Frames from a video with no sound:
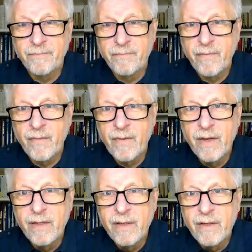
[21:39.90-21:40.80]
it will
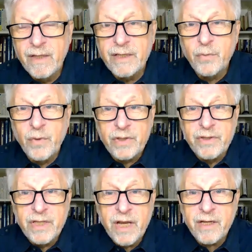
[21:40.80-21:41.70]
take the
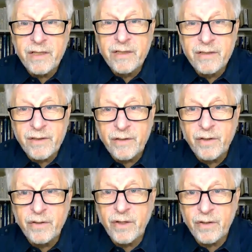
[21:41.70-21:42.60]
glucose
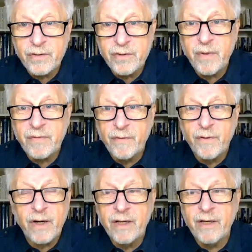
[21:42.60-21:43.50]
before any other
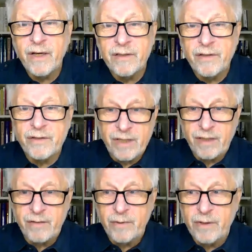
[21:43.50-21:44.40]
cell will get at,
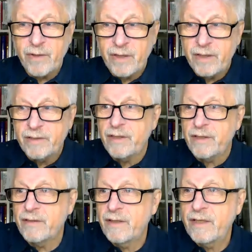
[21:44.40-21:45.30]
get
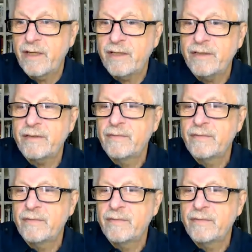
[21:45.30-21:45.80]
at it.